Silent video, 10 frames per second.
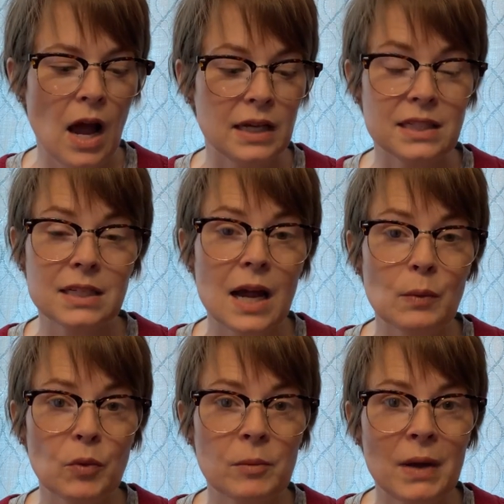I did
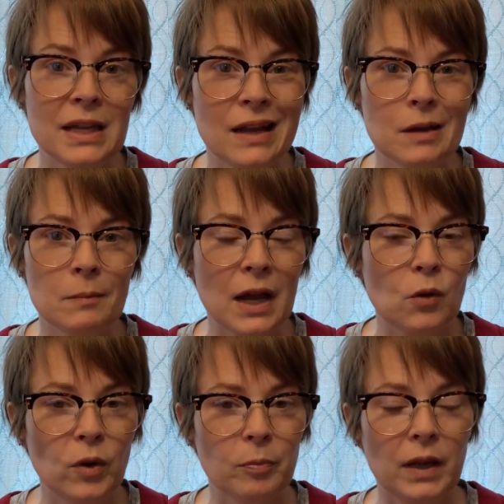not bring my Yeti
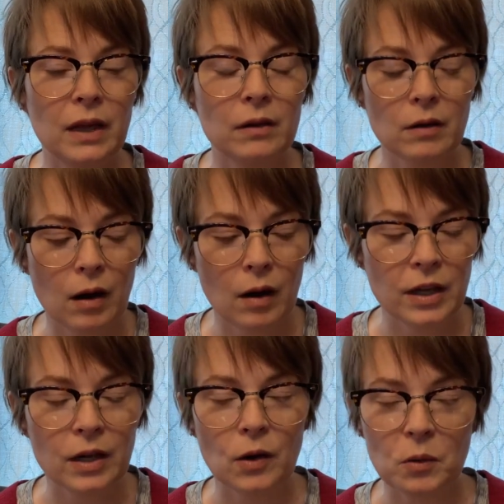mic with me.
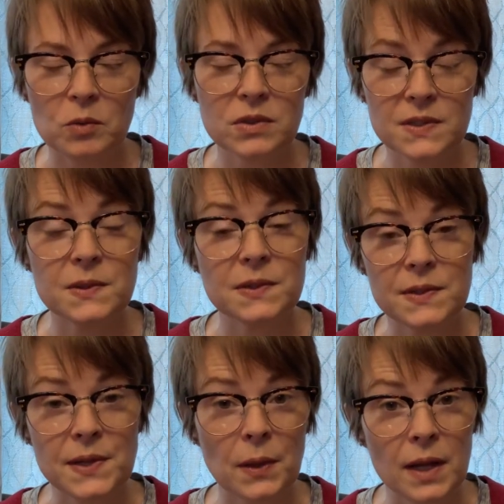You know, it's,
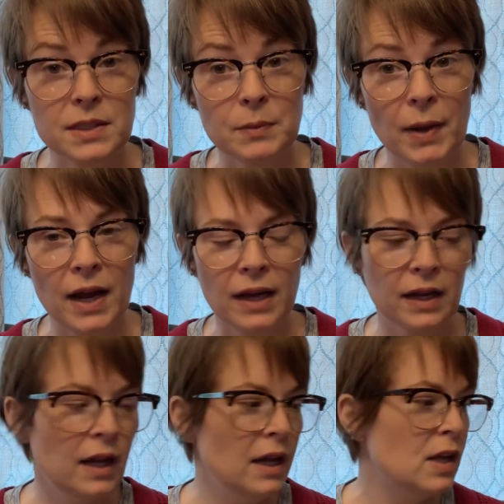it's a lot to
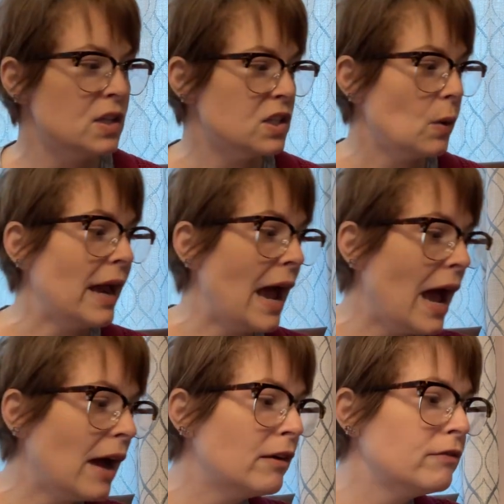pack. So I
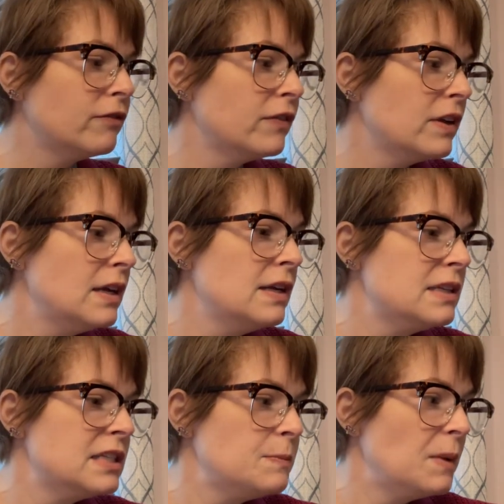have
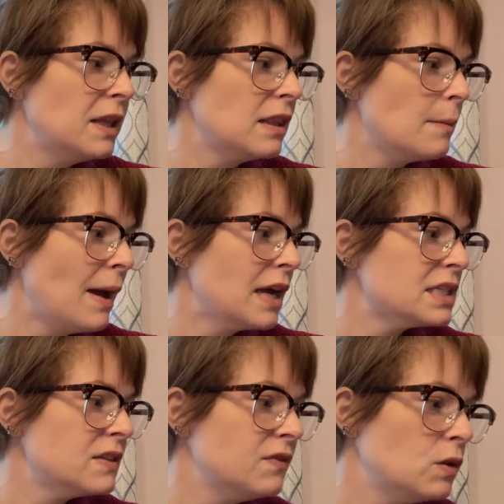spent the
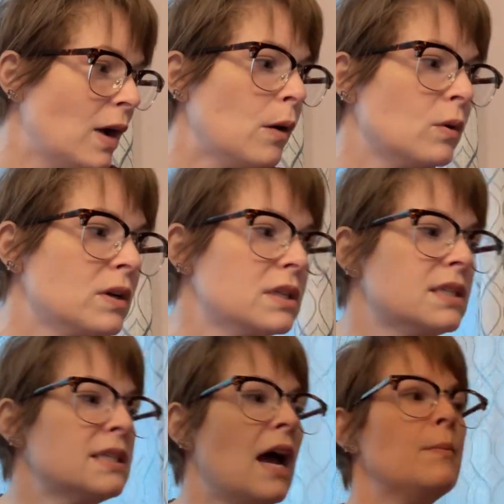past few
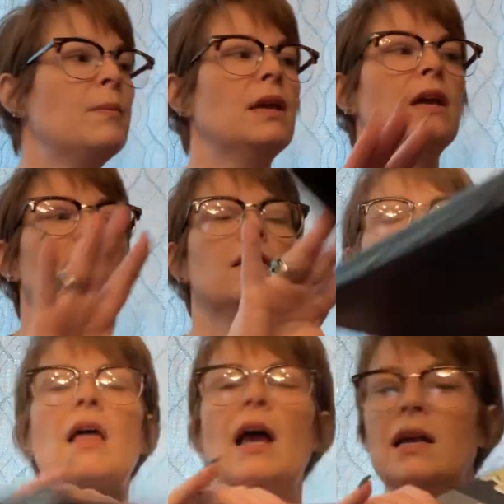hours typing in the
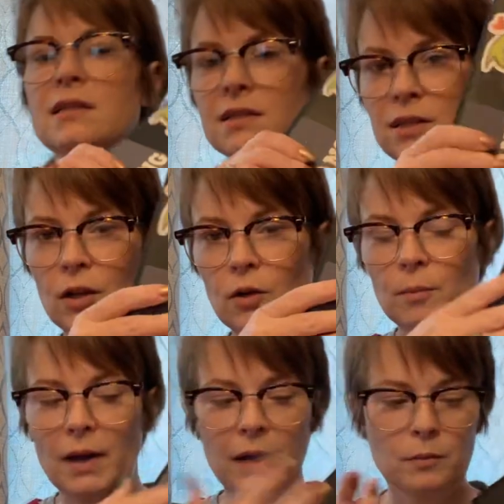last, you know,
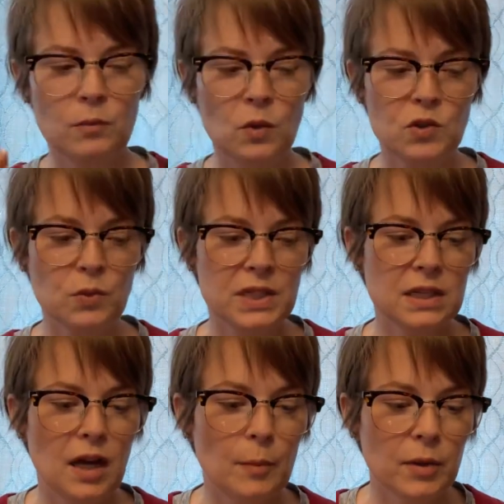my most
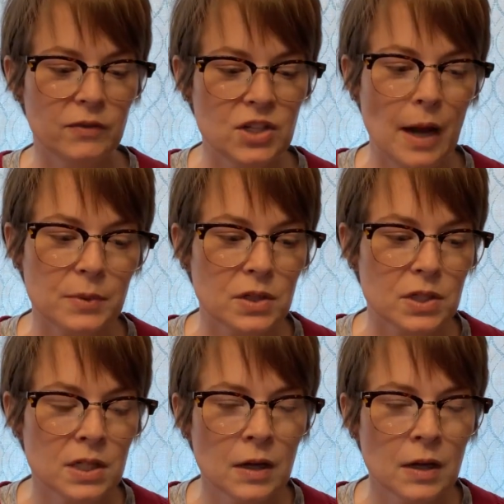recent couple of chapters.